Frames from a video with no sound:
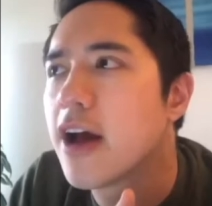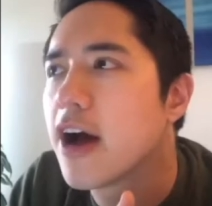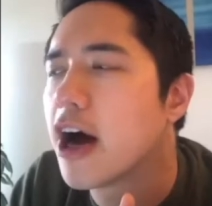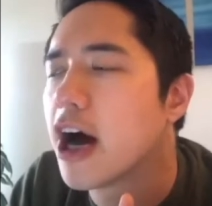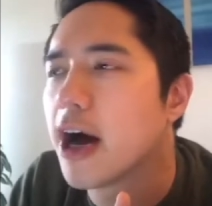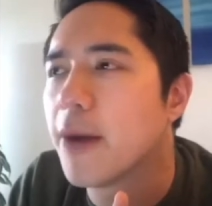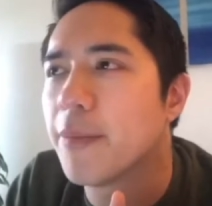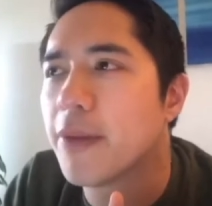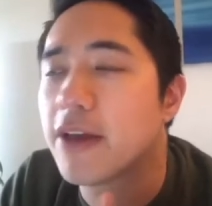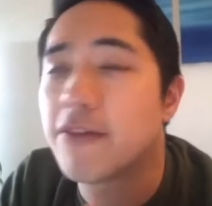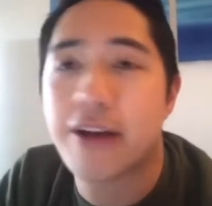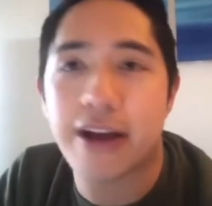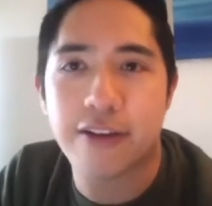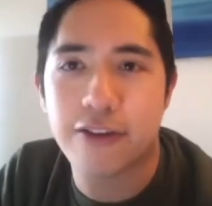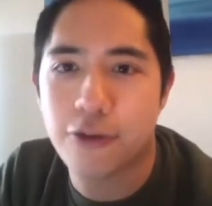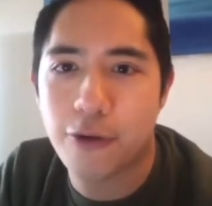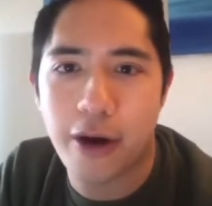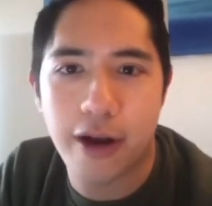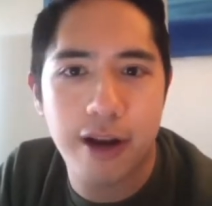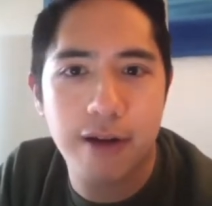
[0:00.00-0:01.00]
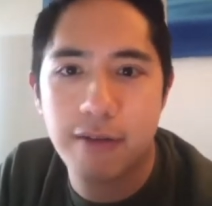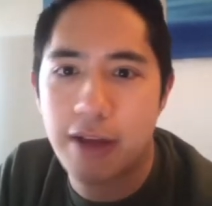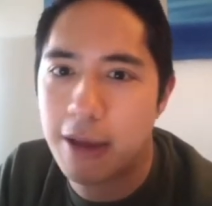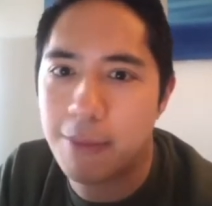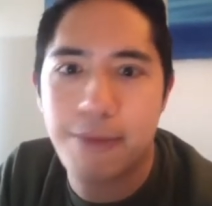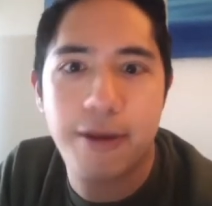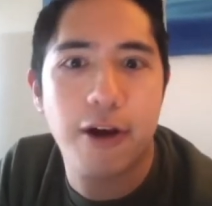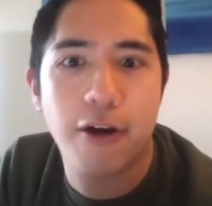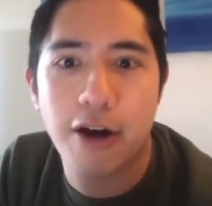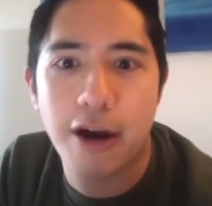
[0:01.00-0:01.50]
um, advanced credit,
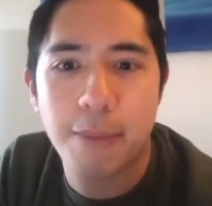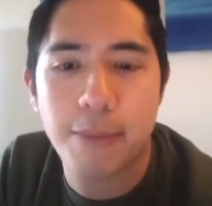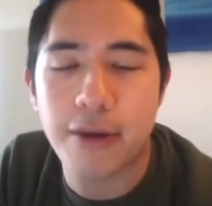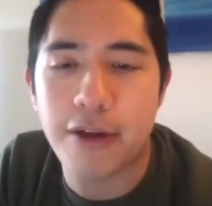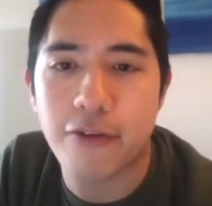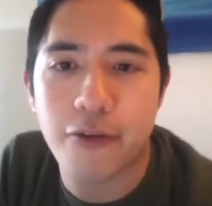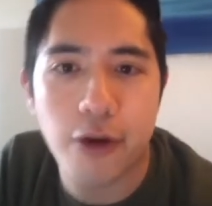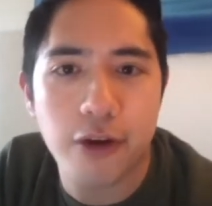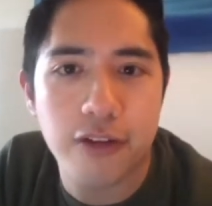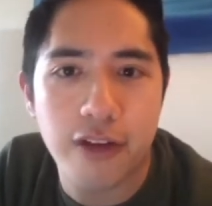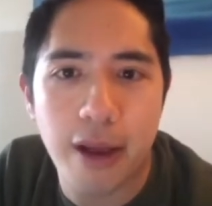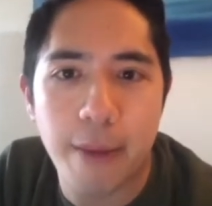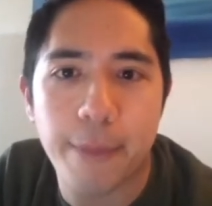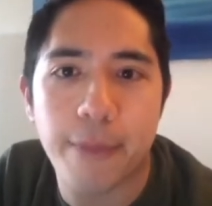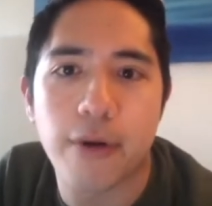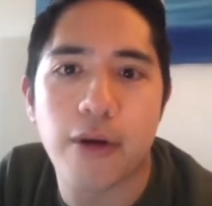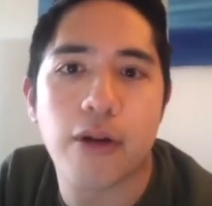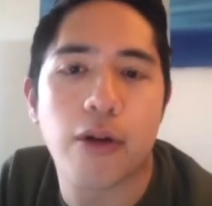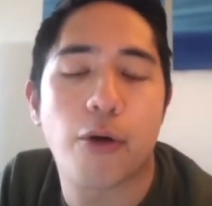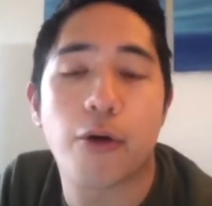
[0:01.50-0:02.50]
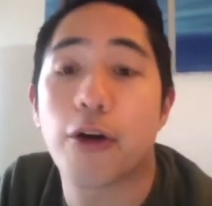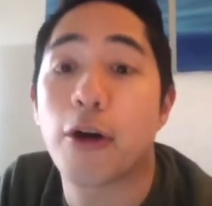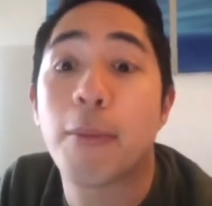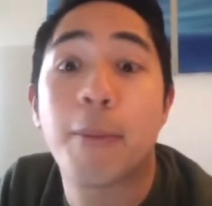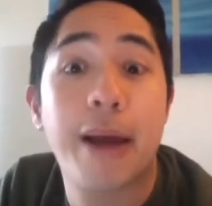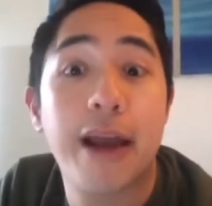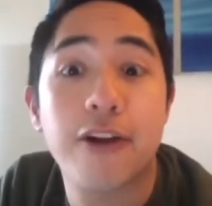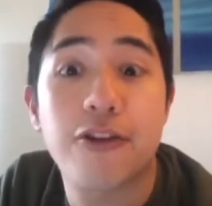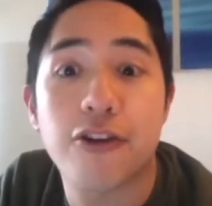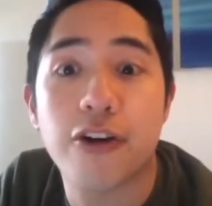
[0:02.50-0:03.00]
AP or IB, for example, or your
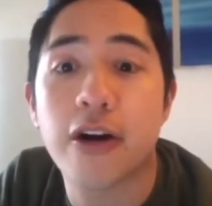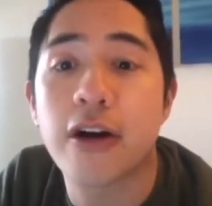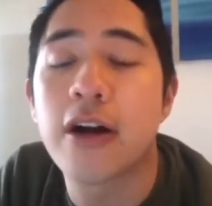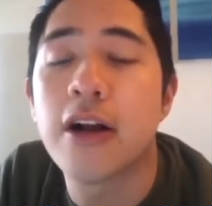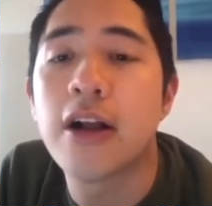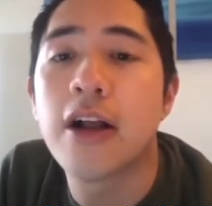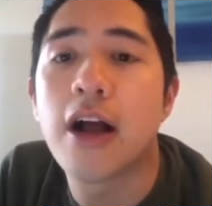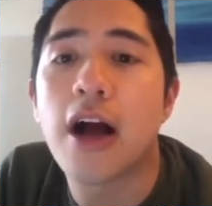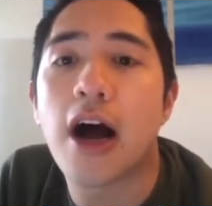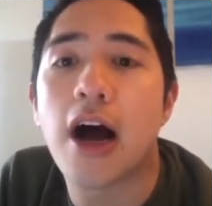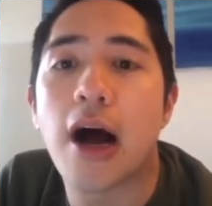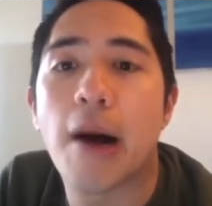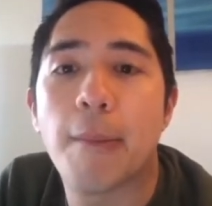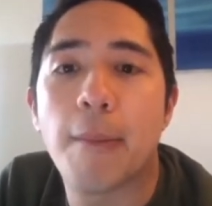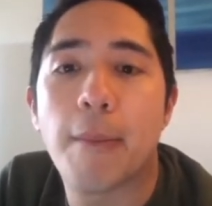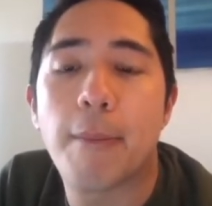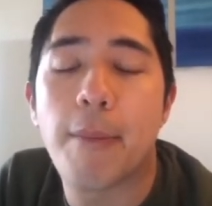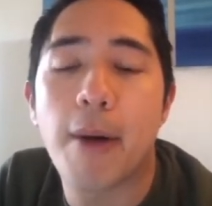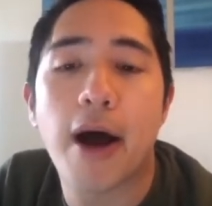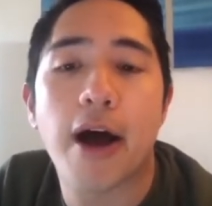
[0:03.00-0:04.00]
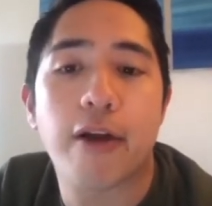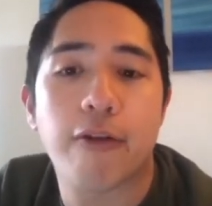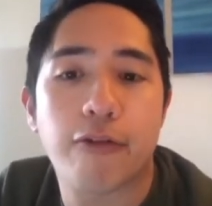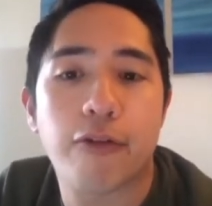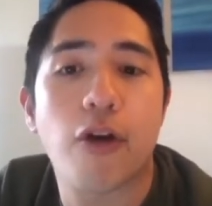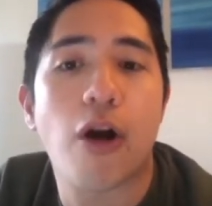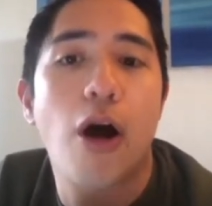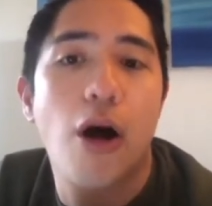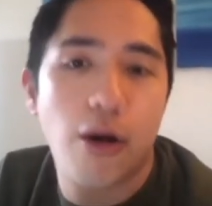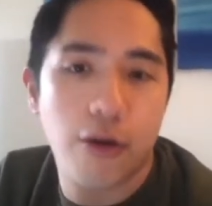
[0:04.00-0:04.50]
major. Um, but
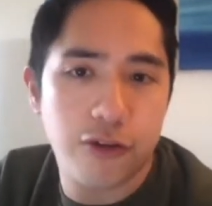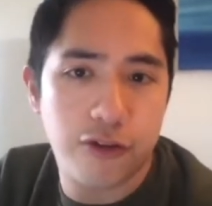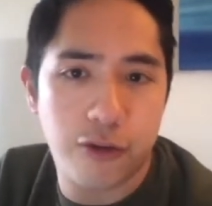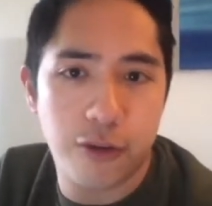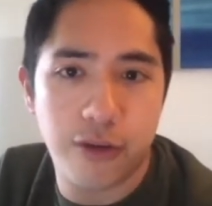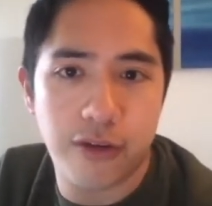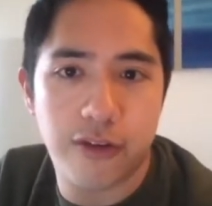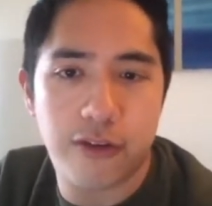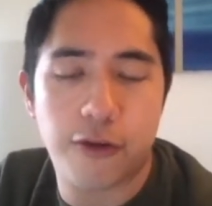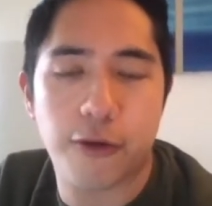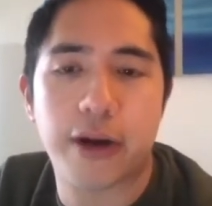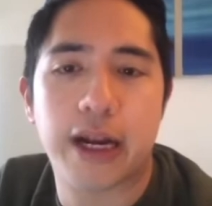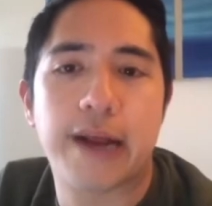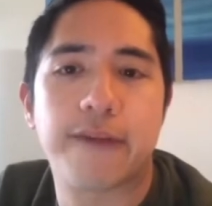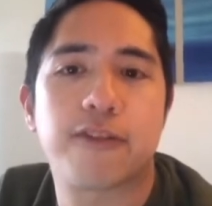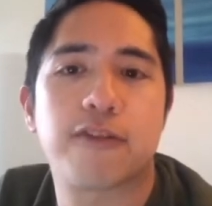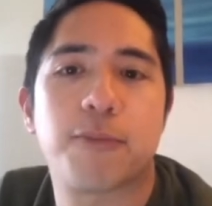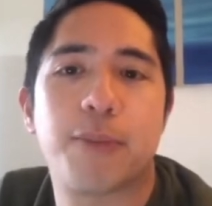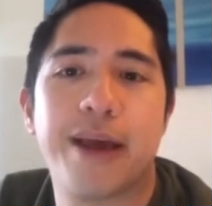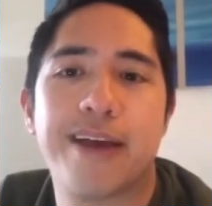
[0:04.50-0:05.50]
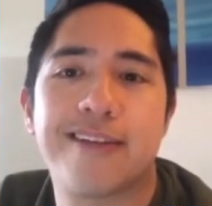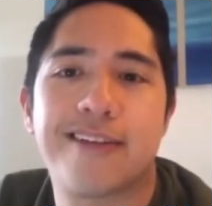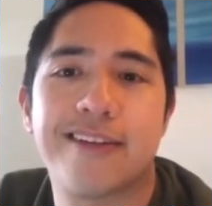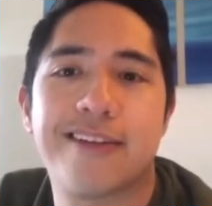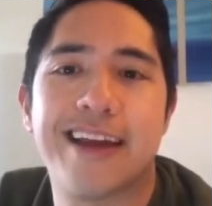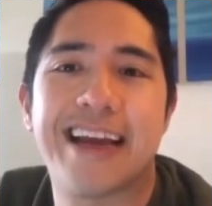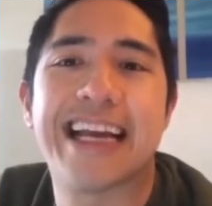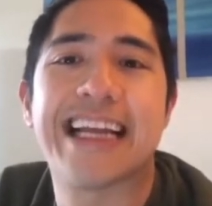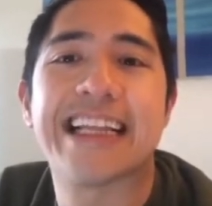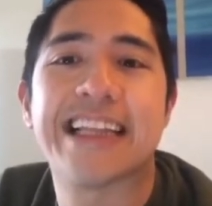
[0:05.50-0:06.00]
for all students, you're gonna have space to
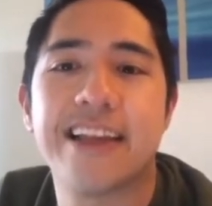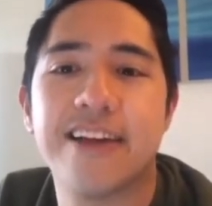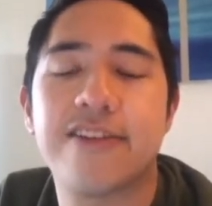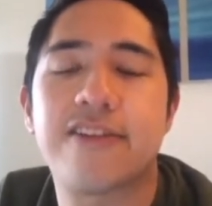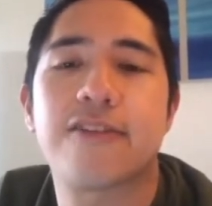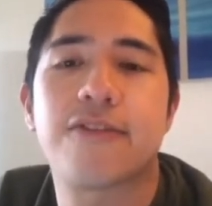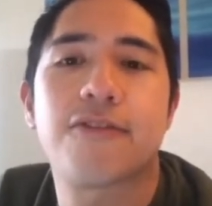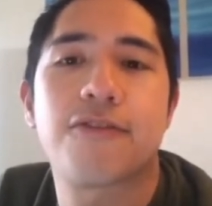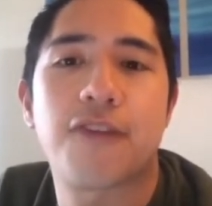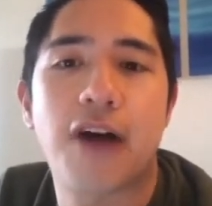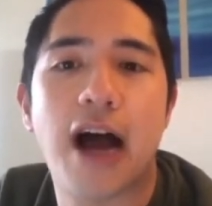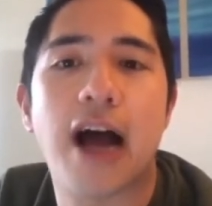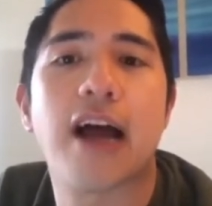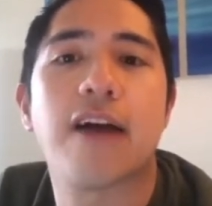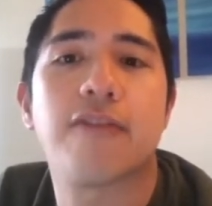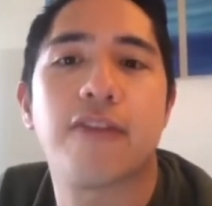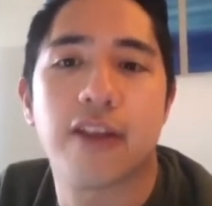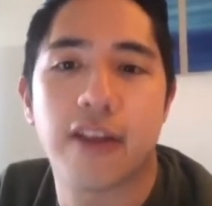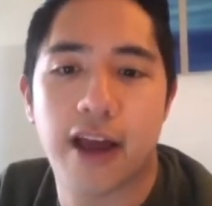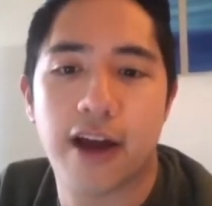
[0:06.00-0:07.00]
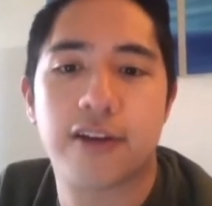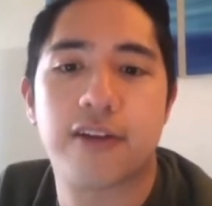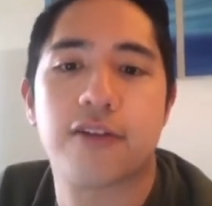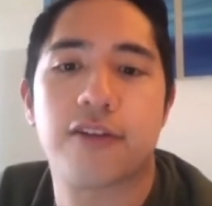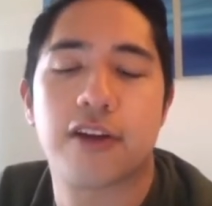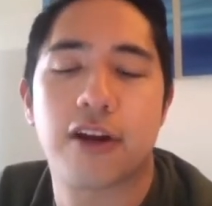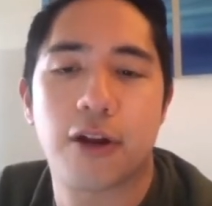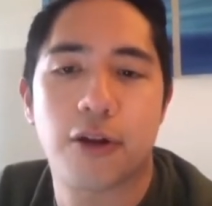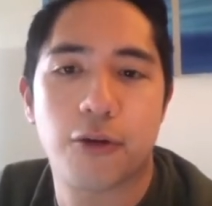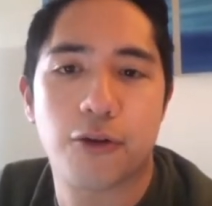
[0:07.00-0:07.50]
take at least five
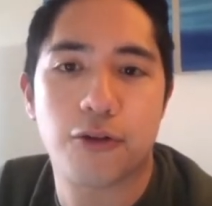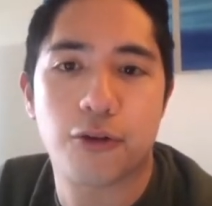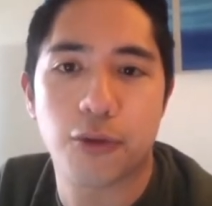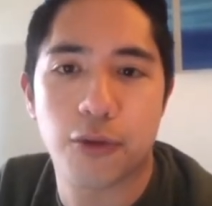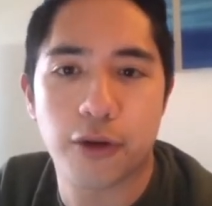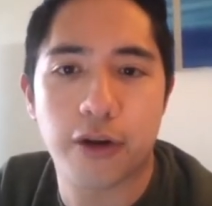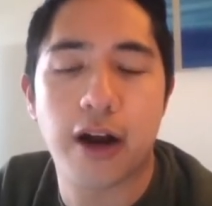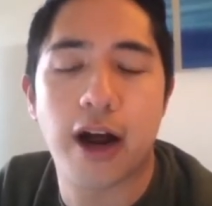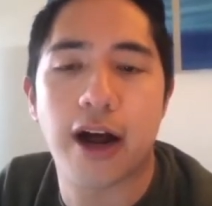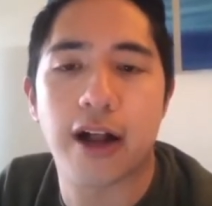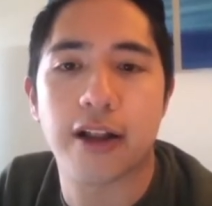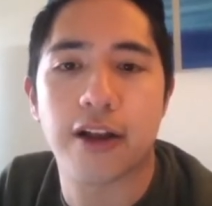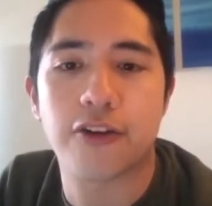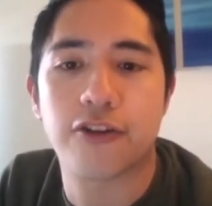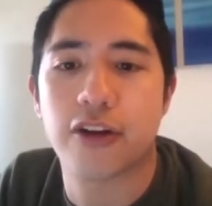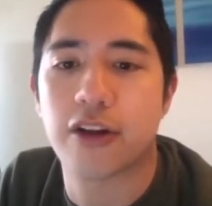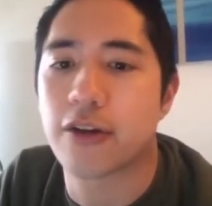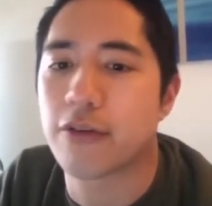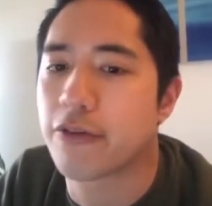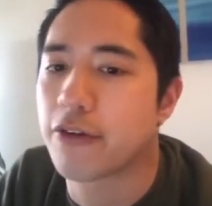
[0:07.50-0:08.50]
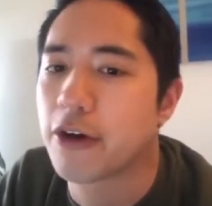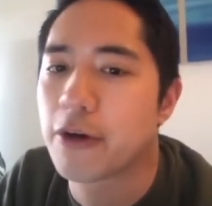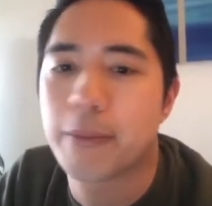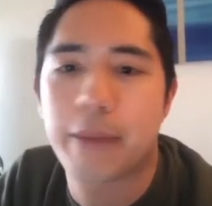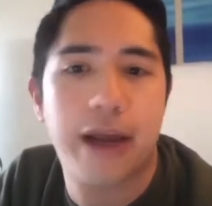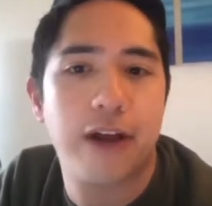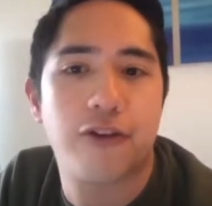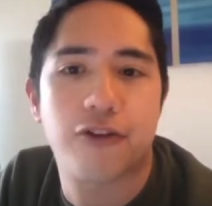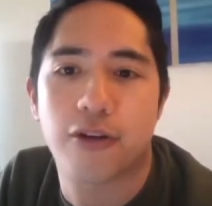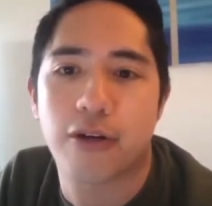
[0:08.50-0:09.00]
electives in another school or college, either for your
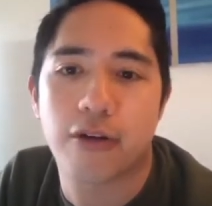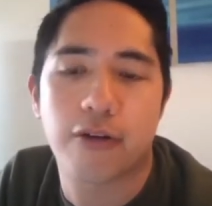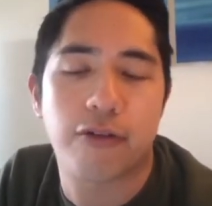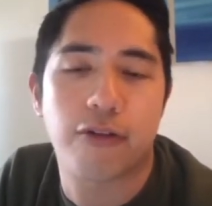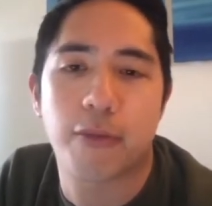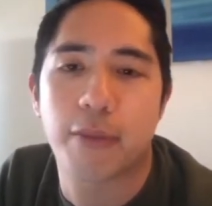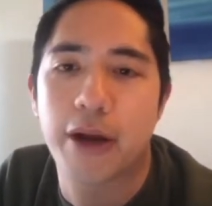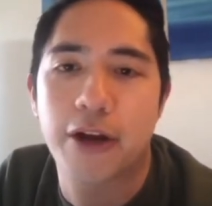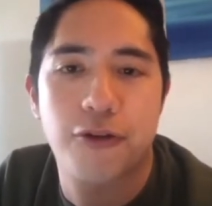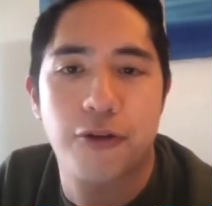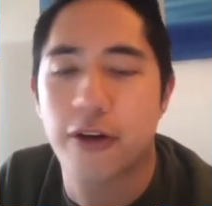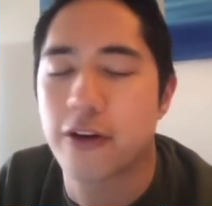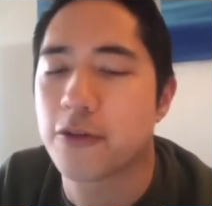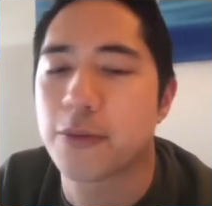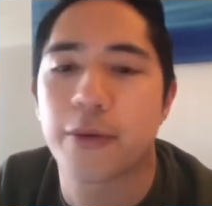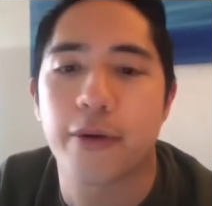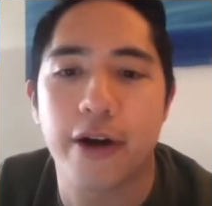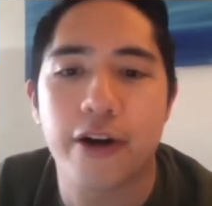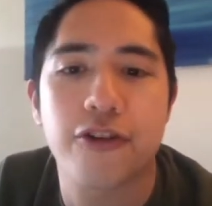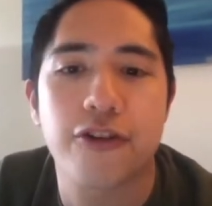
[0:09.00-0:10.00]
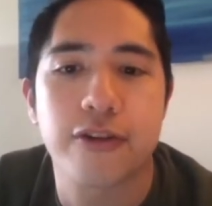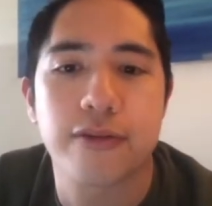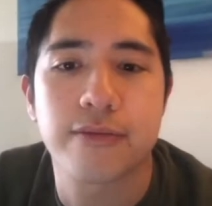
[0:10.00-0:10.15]
major or for major exploration